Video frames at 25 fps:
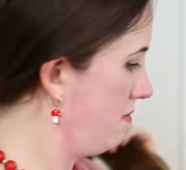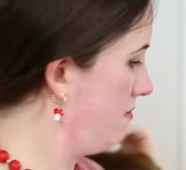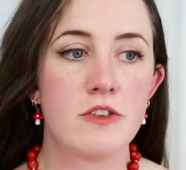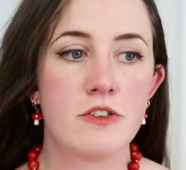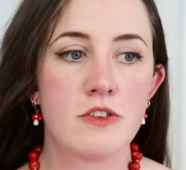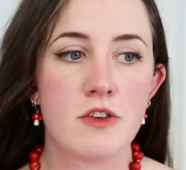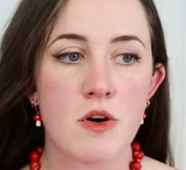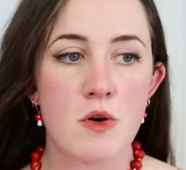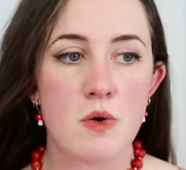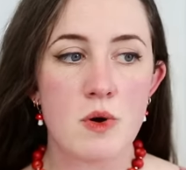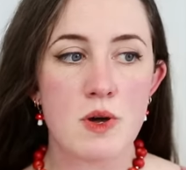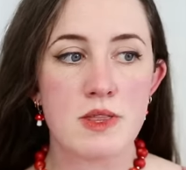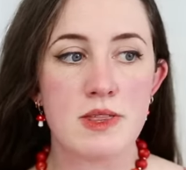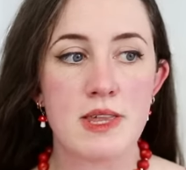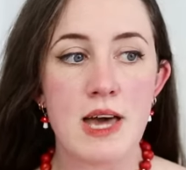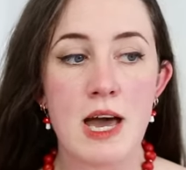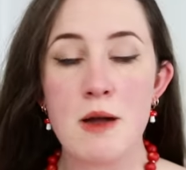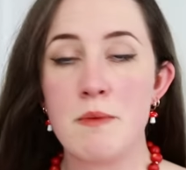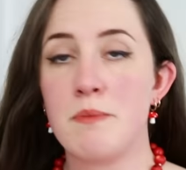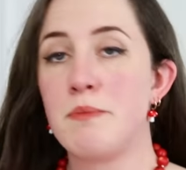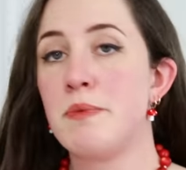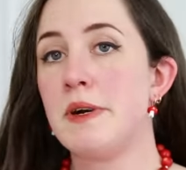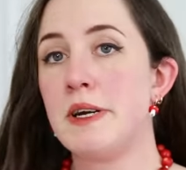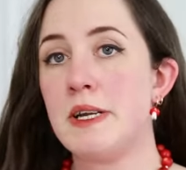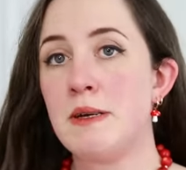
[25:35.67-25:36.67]
So
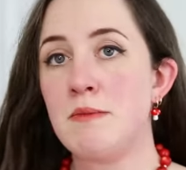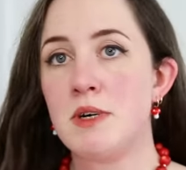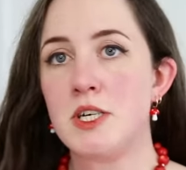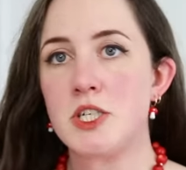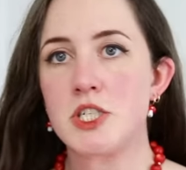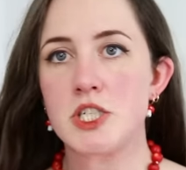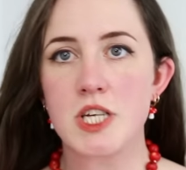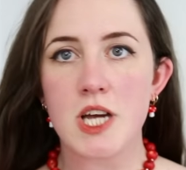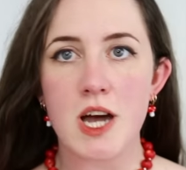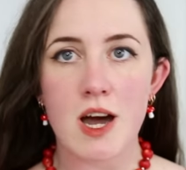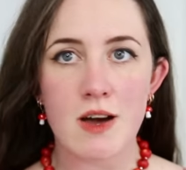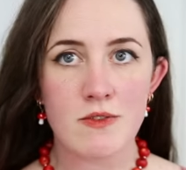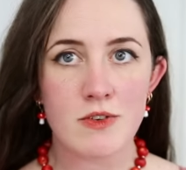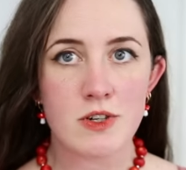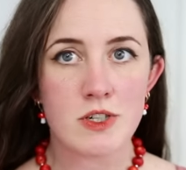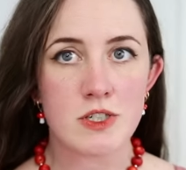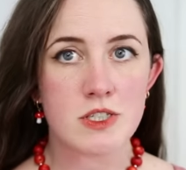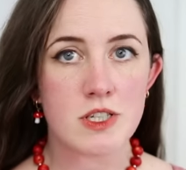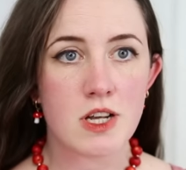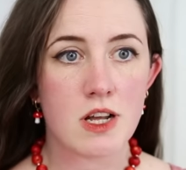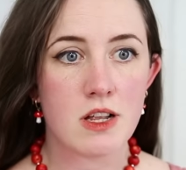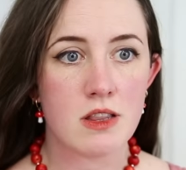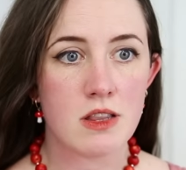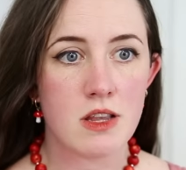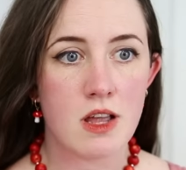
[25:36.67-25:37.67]
that pretty much
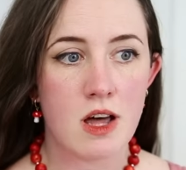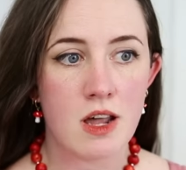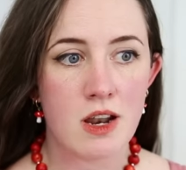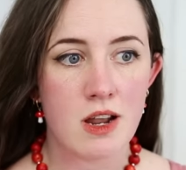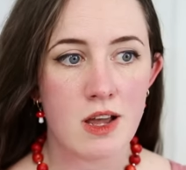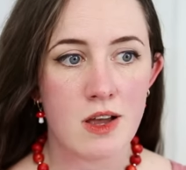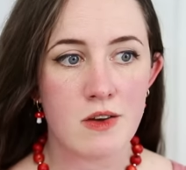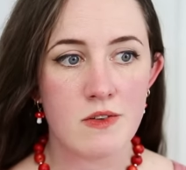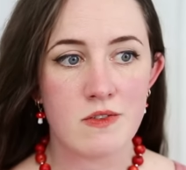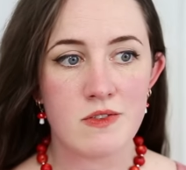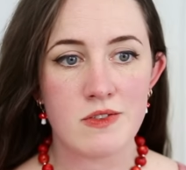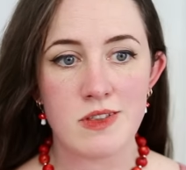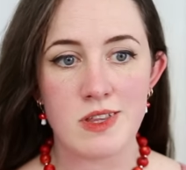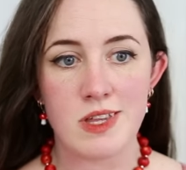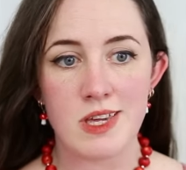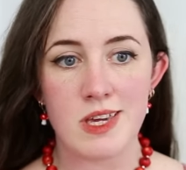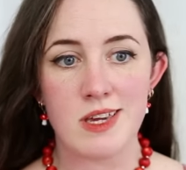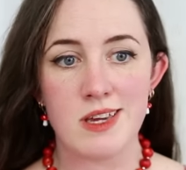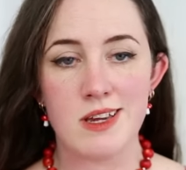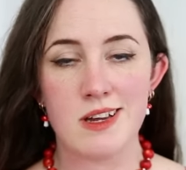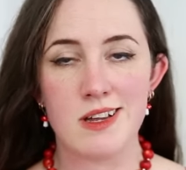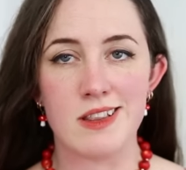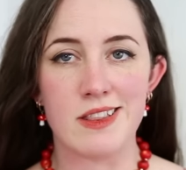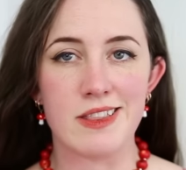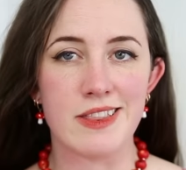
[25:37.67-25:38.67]
covers a lot of
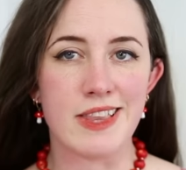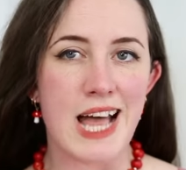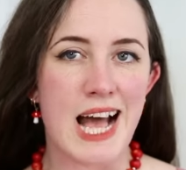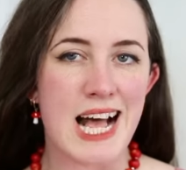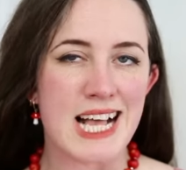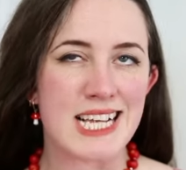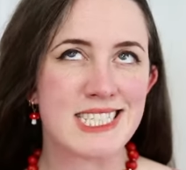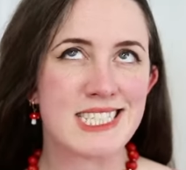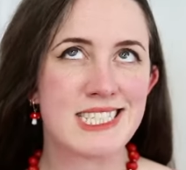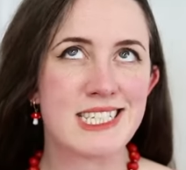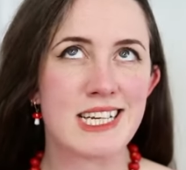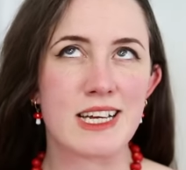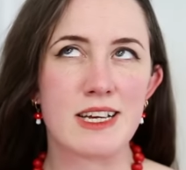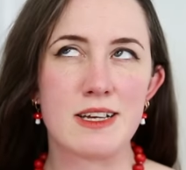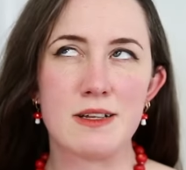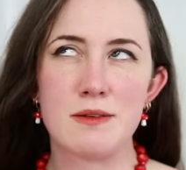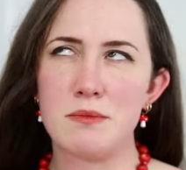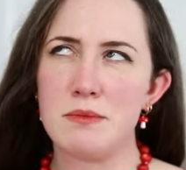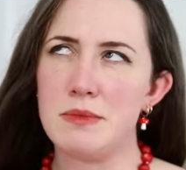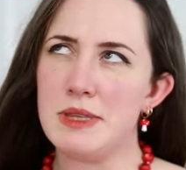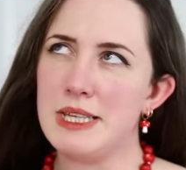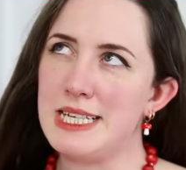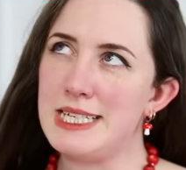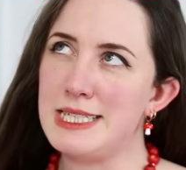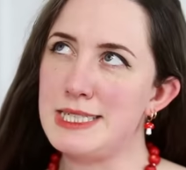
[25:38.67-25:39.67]
the
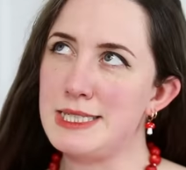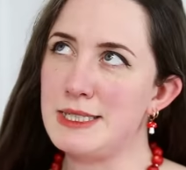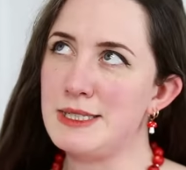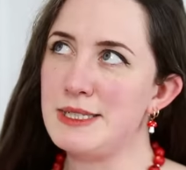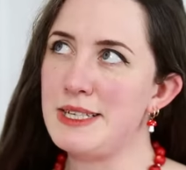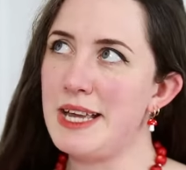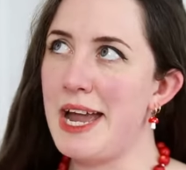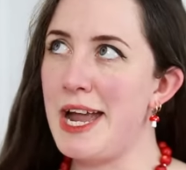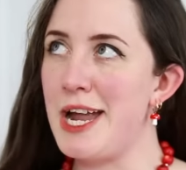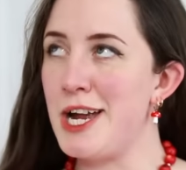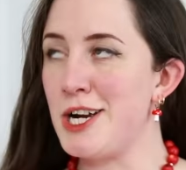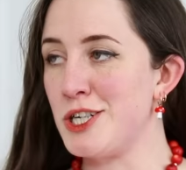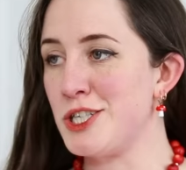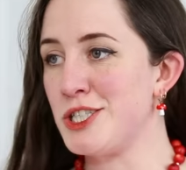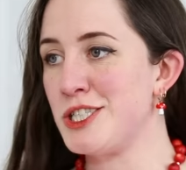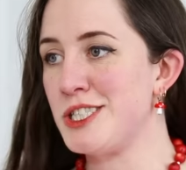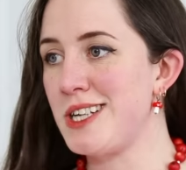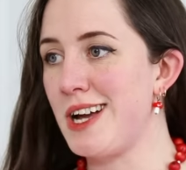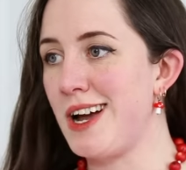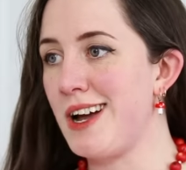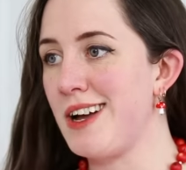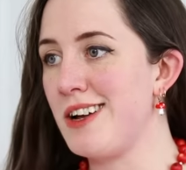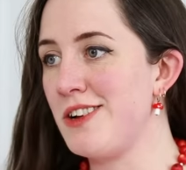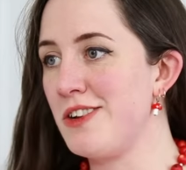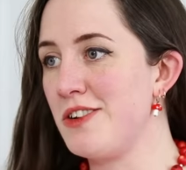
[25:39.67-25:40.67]
elastic-less
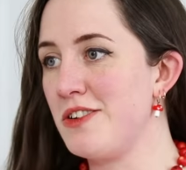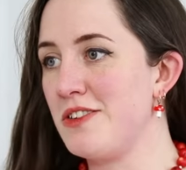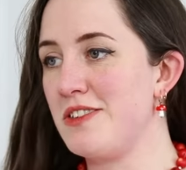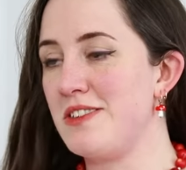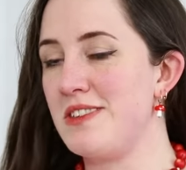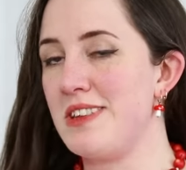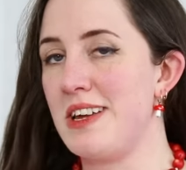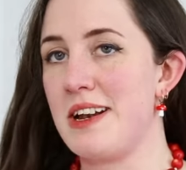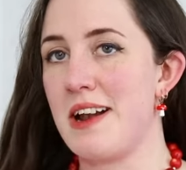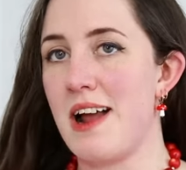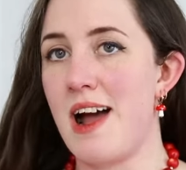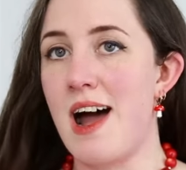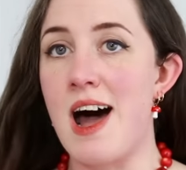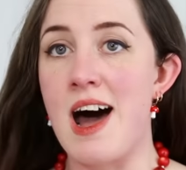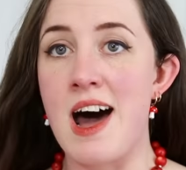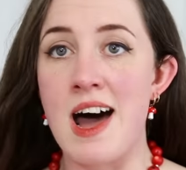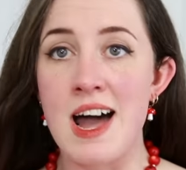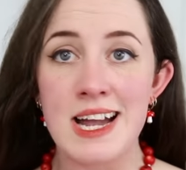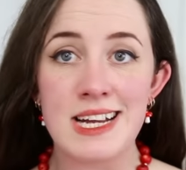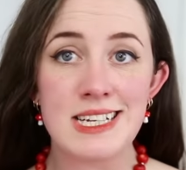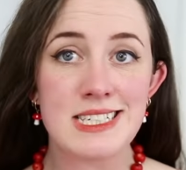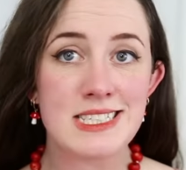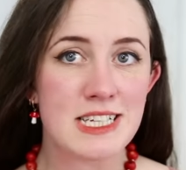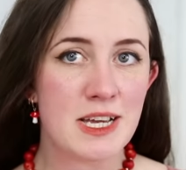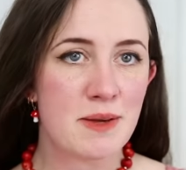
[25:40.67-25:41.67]
hairstyles that
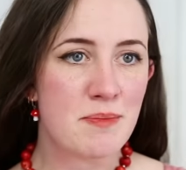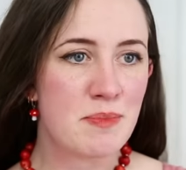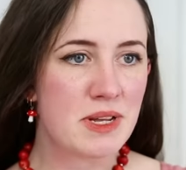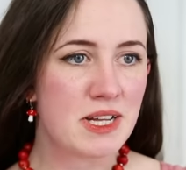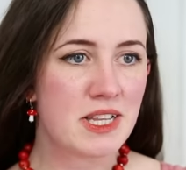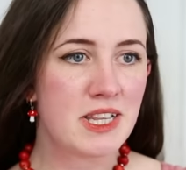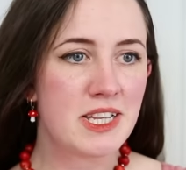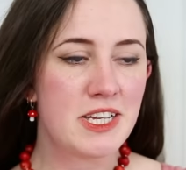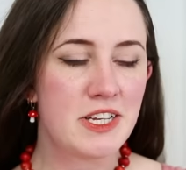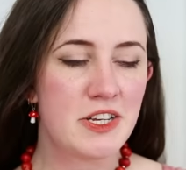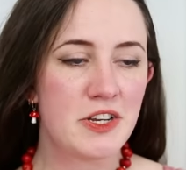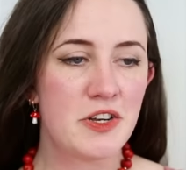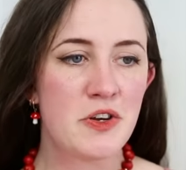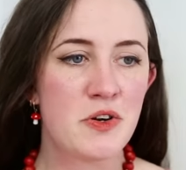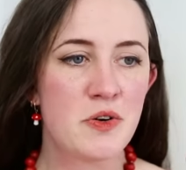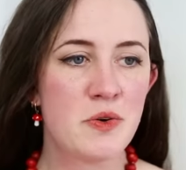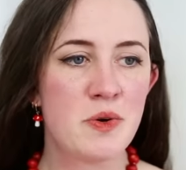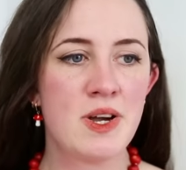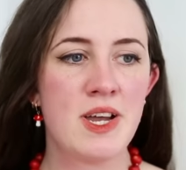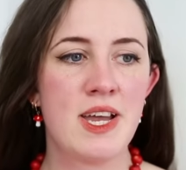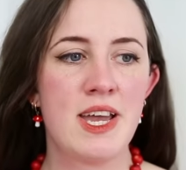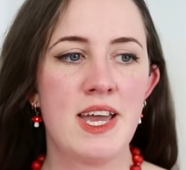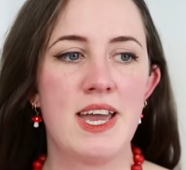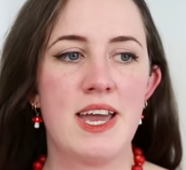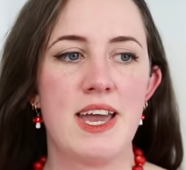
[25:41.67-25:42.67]
I typically
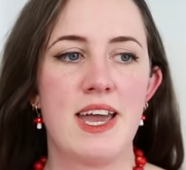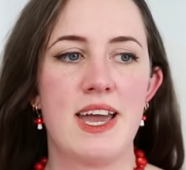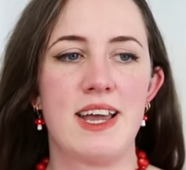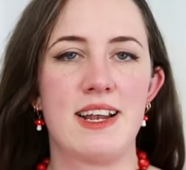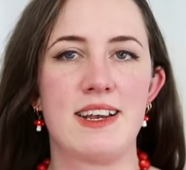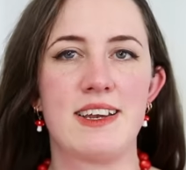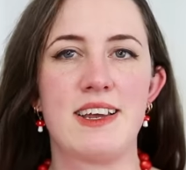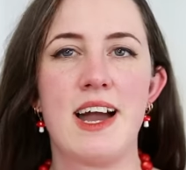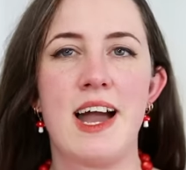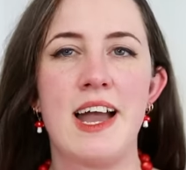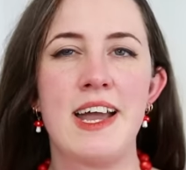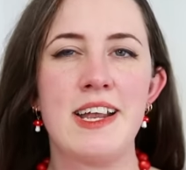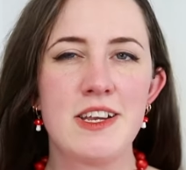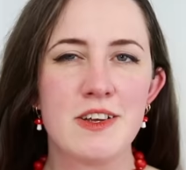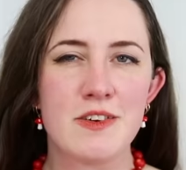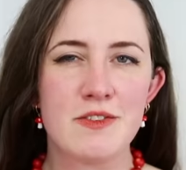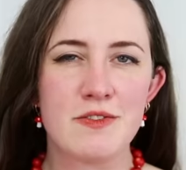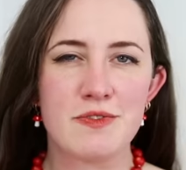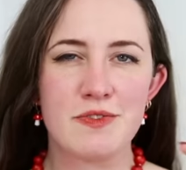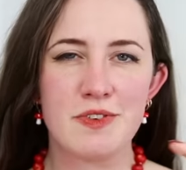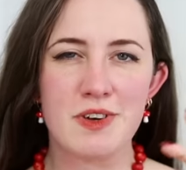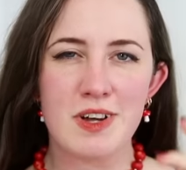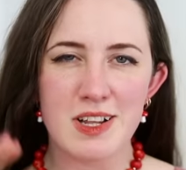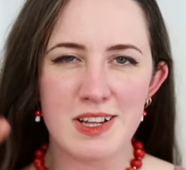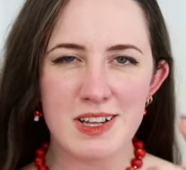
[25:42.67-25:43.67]
do, and kind
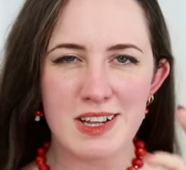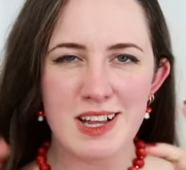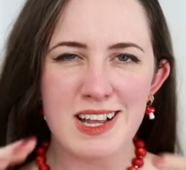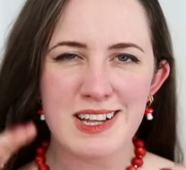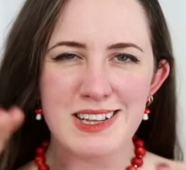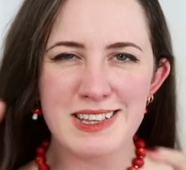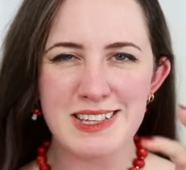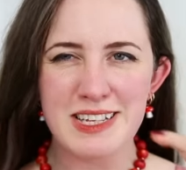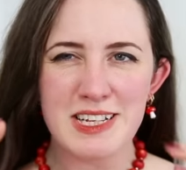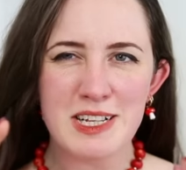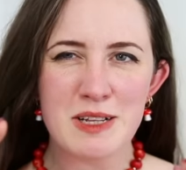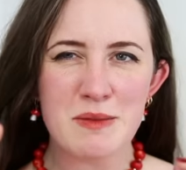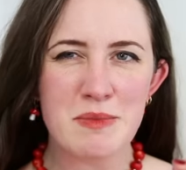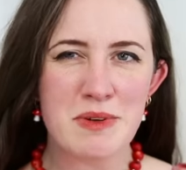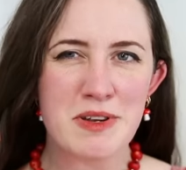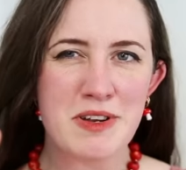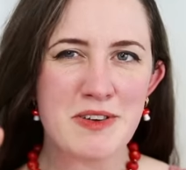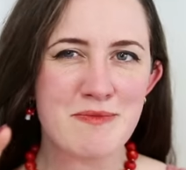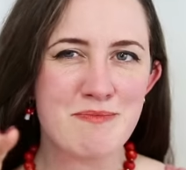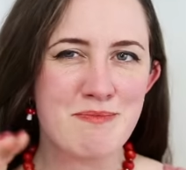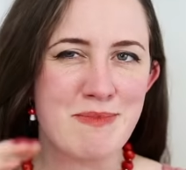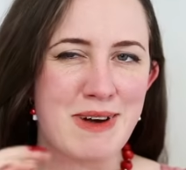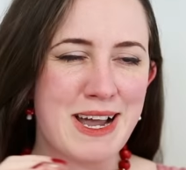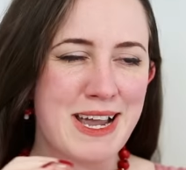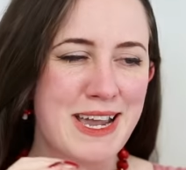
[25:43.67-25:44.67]
of a, a little bit
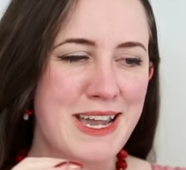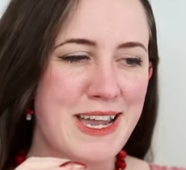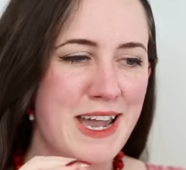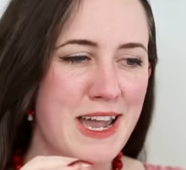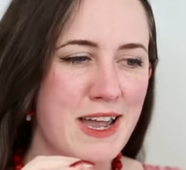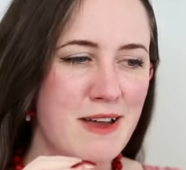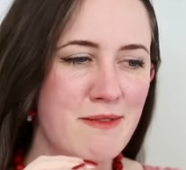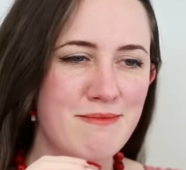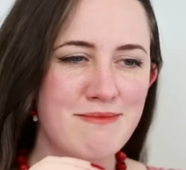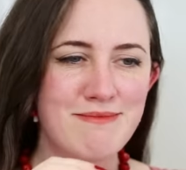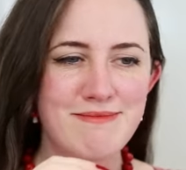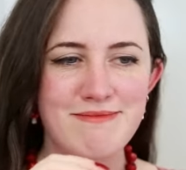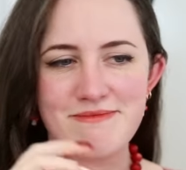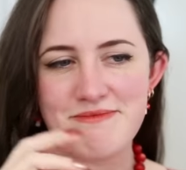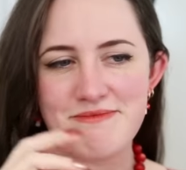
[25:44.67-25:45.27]
of my